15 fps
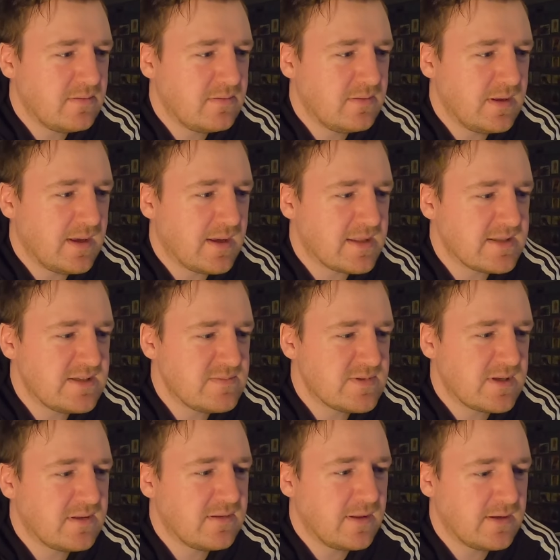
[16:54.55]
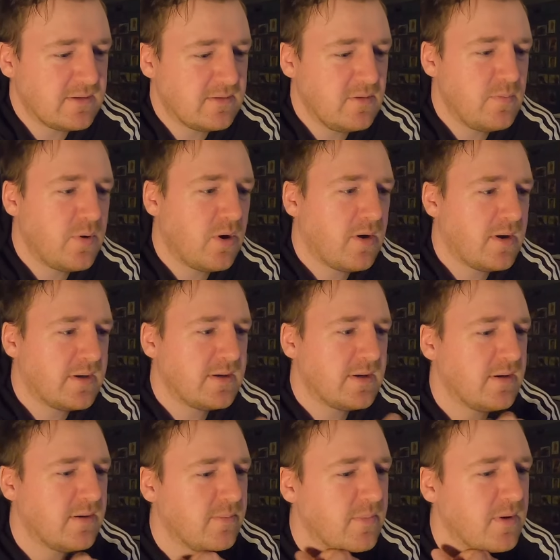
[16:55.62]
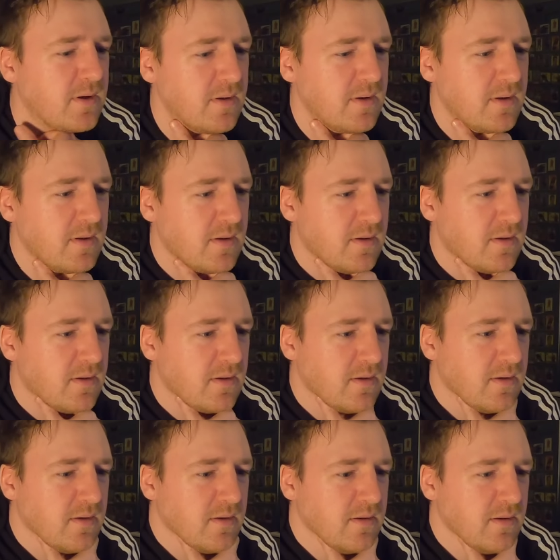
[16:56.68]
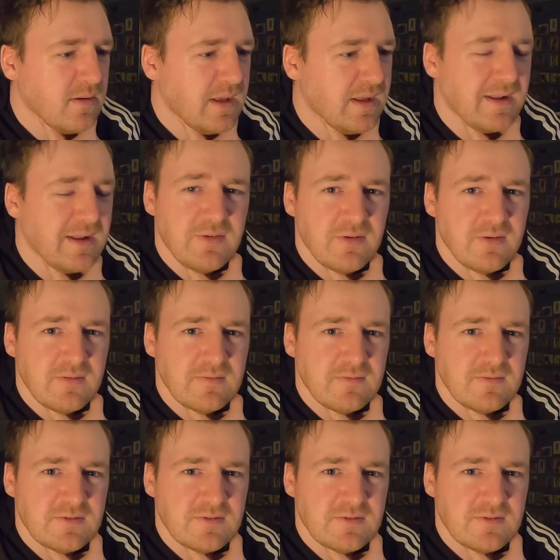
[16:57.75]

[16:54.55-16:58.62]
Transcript: yeah, it seems like Dupont and other